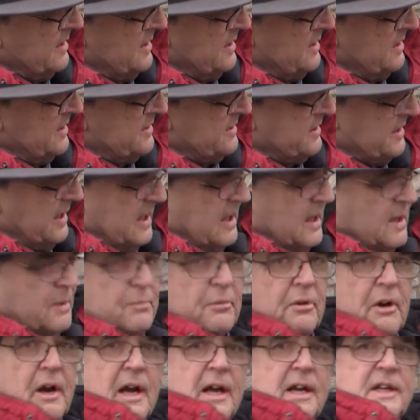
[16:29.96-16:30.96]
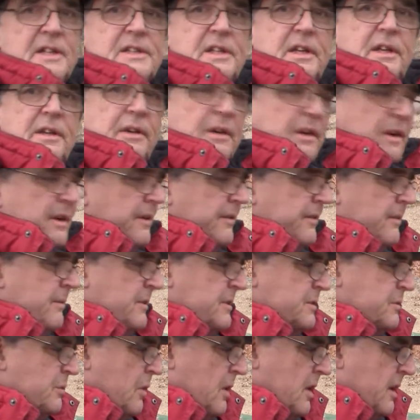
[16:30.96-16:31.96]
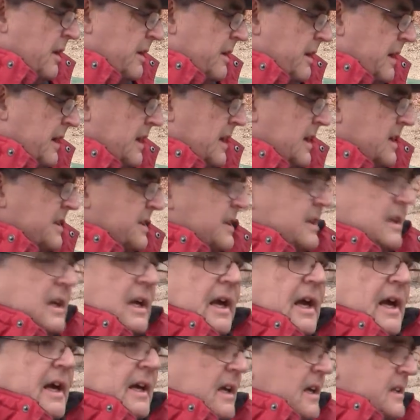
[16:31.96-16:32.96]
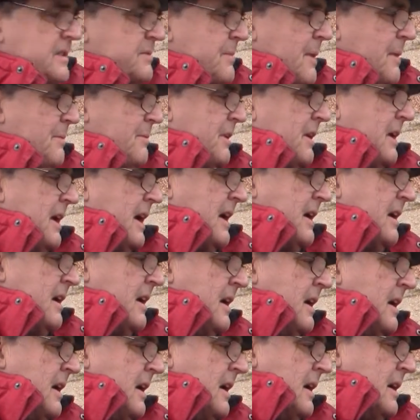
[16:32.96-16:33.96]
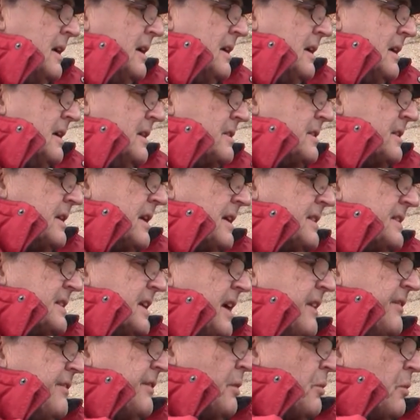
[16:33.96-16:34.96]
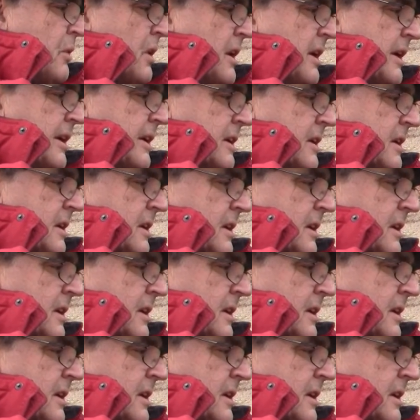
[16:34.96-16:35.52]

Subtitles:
steam rising from this water. I guess maybe you can. You see, I saved the water.